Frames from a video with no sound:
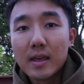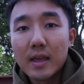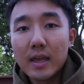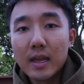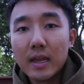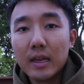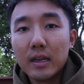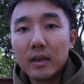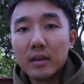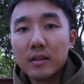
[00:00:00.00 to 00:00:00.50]

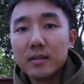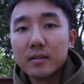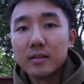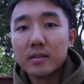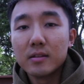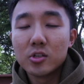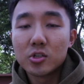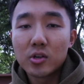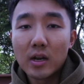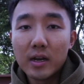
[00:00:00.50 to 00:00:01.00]
and the,
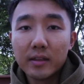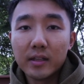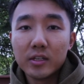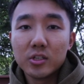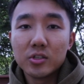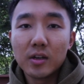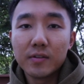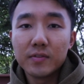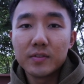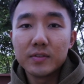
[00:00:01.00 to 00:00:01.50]
the training
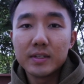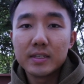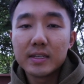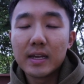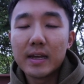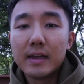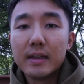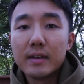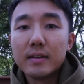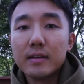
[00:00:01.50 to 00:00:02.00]
that you have to
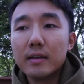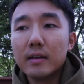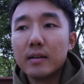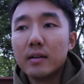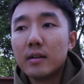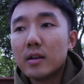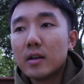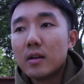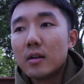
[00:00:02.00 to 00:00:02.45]
attend and